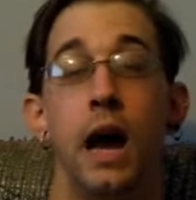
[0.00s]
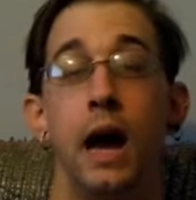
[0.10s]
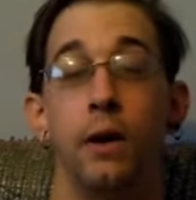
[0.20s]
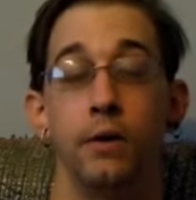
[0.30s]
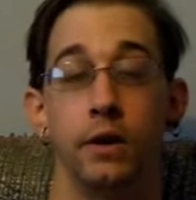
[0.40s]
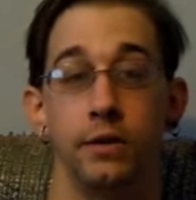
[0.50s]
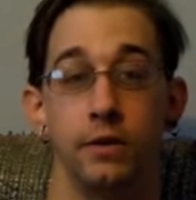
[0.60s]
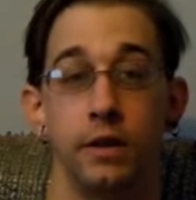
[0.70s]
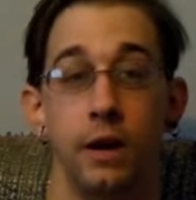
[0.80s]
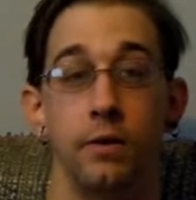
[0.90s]
out
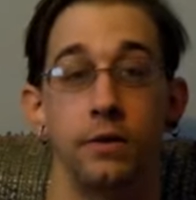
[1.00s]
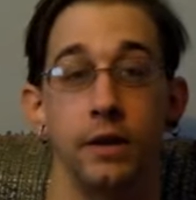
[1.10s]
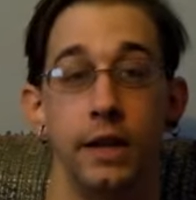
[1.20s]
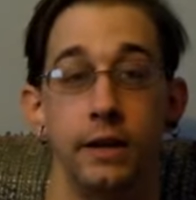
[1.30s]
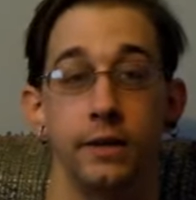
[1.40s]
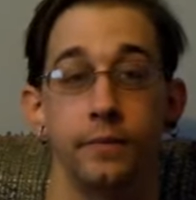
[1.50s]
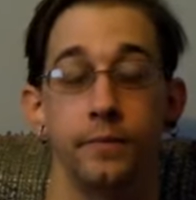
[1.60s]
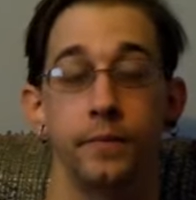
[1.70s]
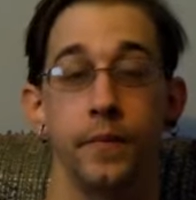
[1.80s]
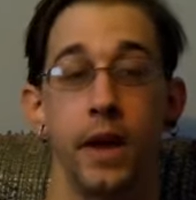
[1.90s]
on the lake,
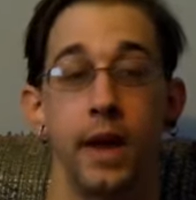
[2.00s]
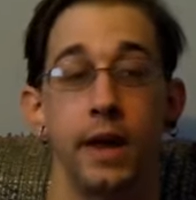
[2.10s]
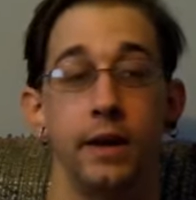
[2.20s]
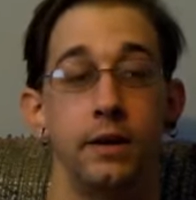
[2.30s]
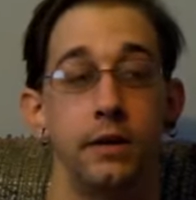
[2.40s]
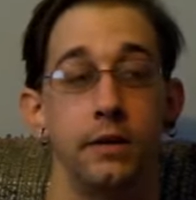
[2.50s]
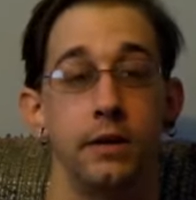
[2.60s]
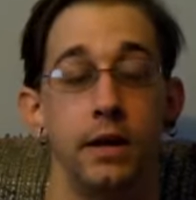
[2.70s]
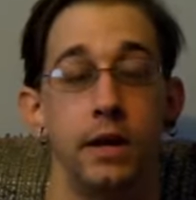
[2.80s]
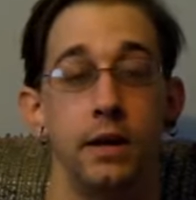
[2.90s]
and
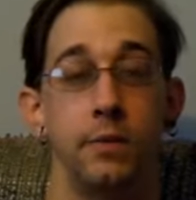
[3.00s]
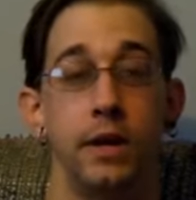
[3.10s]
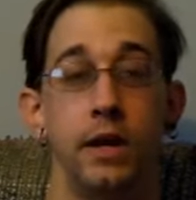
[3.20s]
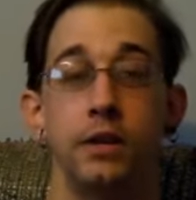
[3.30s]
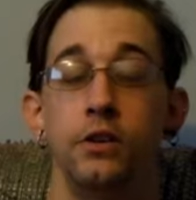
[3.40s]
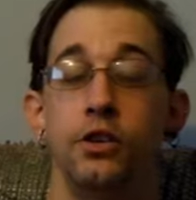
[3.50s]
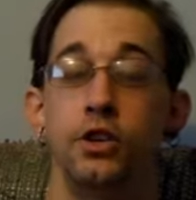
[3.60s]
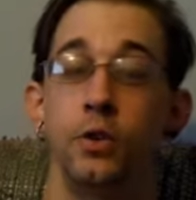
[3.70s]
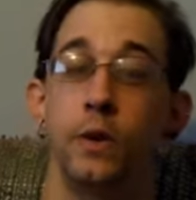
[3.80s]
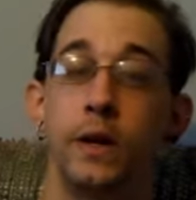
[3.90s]
we
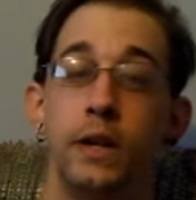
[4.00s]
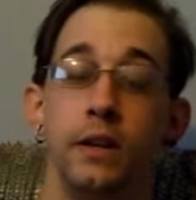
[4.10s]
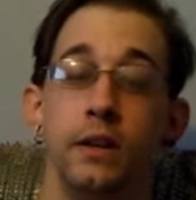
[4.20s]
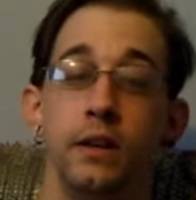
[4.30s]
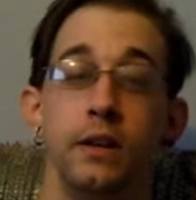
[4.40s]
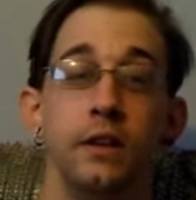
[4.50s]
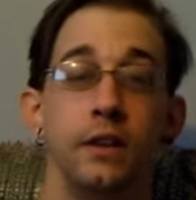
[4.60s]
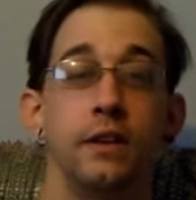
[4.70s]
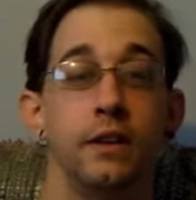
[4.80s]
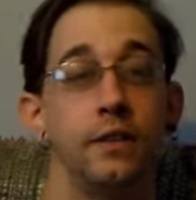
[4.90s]
enjoyed
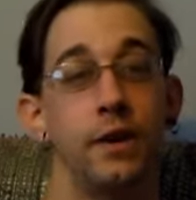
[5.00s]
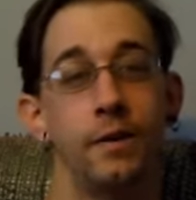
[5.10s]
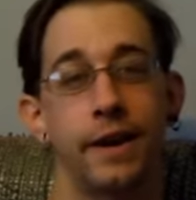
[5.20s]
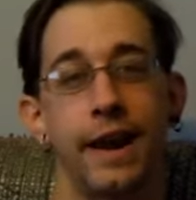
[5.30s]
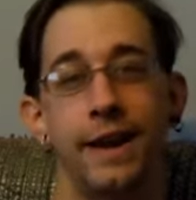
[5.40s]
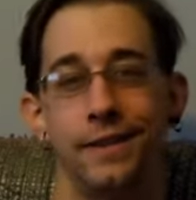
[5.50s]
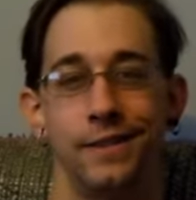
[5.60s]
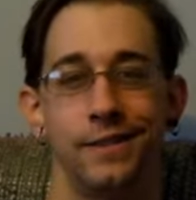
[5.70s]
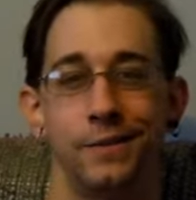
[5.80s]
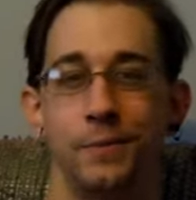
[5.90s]
the hurricane.
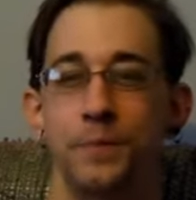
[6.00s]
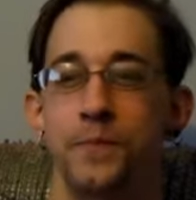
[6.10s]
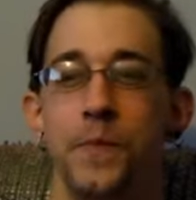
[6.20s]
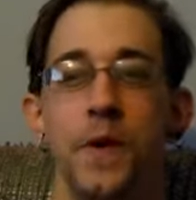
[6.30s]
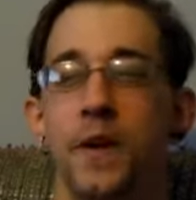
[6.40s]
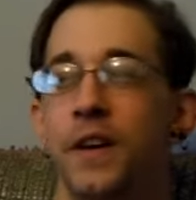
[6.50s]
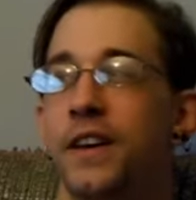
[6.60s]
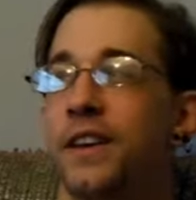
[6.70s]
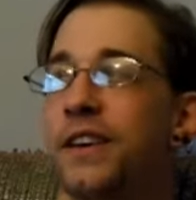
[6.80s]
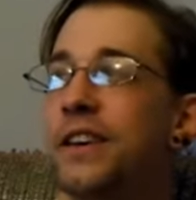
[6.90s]

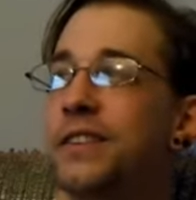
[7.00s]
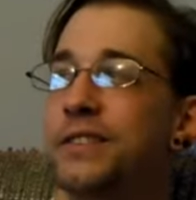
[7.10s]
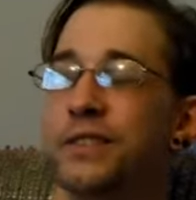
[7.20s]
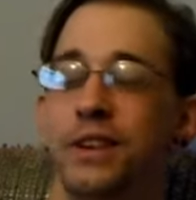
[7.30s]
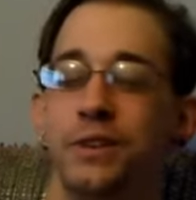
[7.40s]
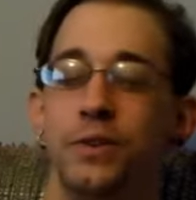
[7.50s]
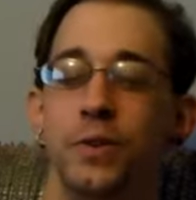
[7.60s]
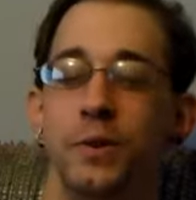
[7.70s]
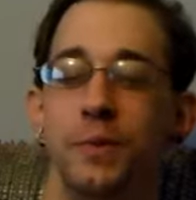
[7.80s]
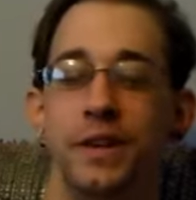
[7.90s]
And
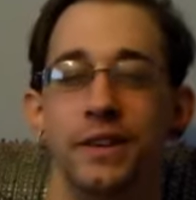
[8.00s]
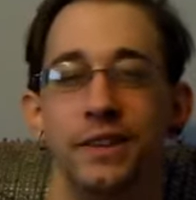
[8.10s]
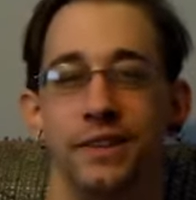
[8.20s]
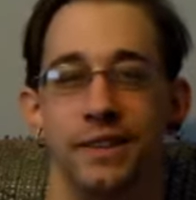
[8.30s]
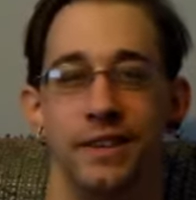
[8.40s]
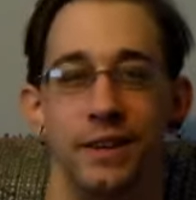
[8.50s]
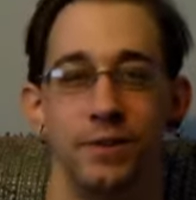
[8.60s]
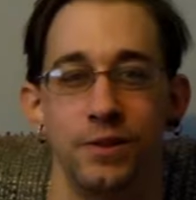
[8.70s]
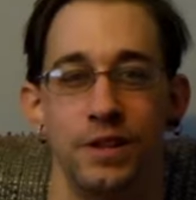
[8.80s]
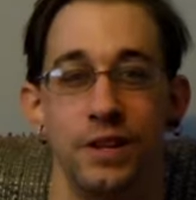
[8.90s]
enjoyed being an
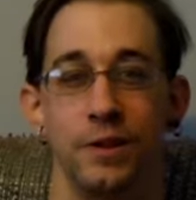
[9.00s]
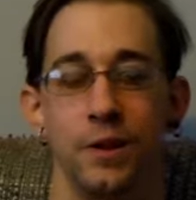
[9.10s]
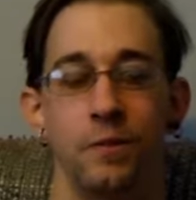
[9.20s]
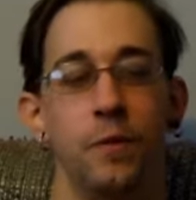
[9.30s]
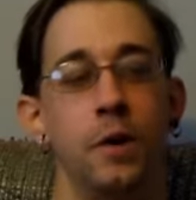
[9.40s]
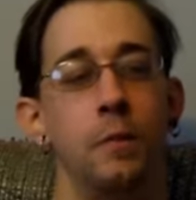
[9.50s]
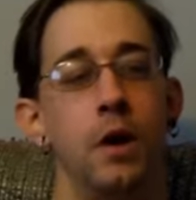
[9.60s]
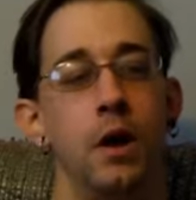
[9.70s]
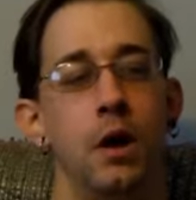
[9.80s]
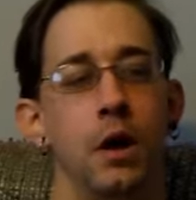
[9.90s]
interesting term for it.
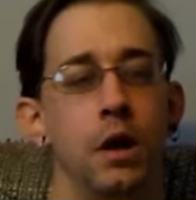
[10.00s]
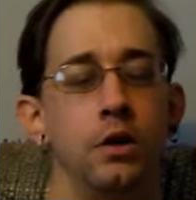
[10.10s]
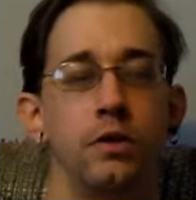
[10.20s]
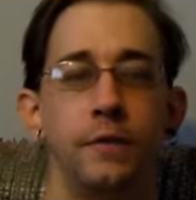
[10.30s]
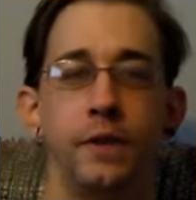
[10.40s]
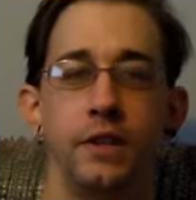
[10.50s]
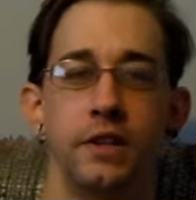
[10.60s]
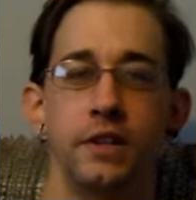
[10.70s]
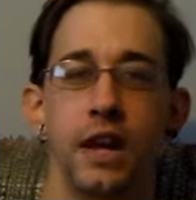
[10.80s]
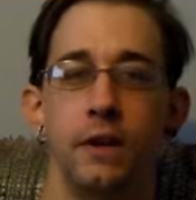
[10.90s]
So I feel
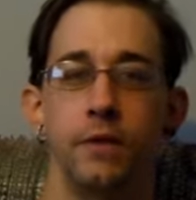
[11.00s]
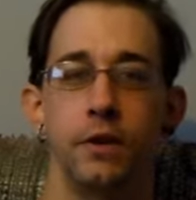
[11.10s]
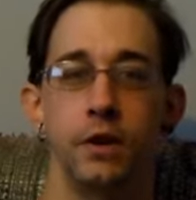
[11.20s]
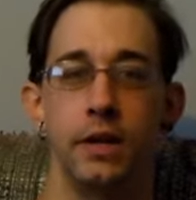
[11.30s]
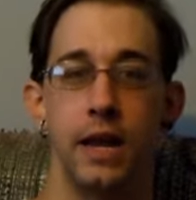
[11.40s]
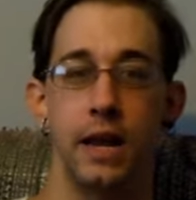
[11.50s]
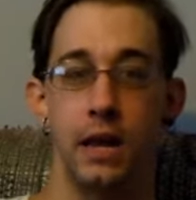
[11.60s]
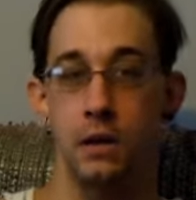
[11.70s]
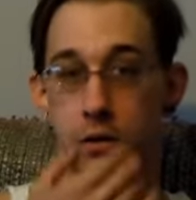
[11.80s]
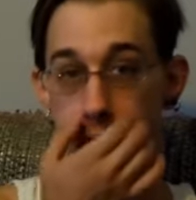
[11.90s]
this is kind of a good
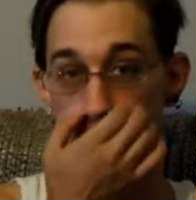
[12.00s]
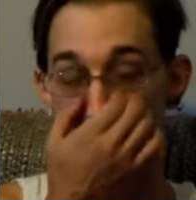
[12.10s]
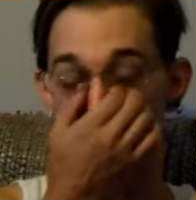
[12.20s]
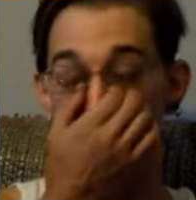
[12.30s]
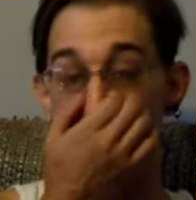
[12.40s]
day to